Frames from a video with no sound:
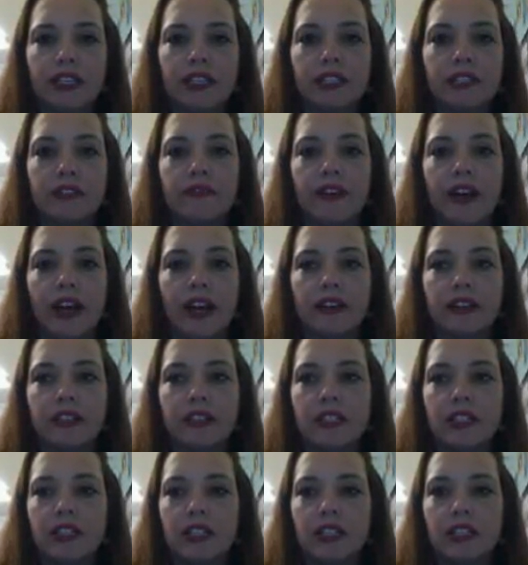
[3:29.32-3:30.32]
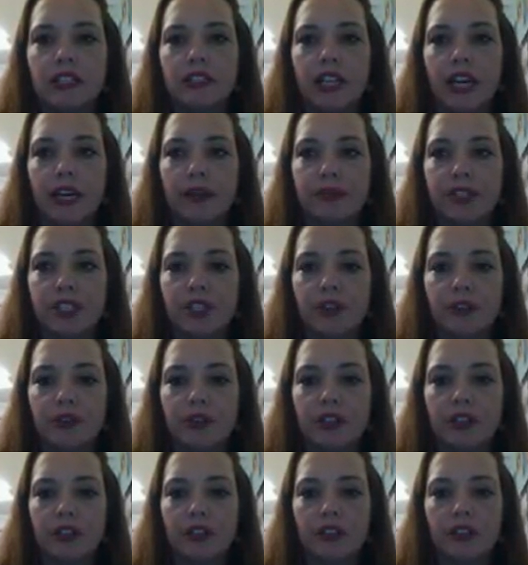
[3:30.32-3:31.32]
is in fact
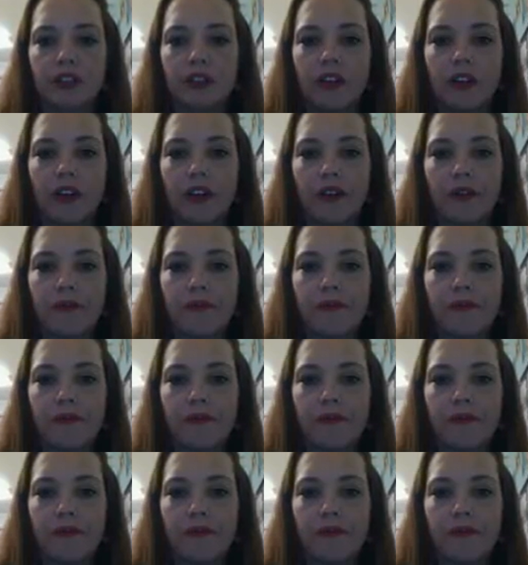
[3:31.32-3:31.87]
limestone. Okay.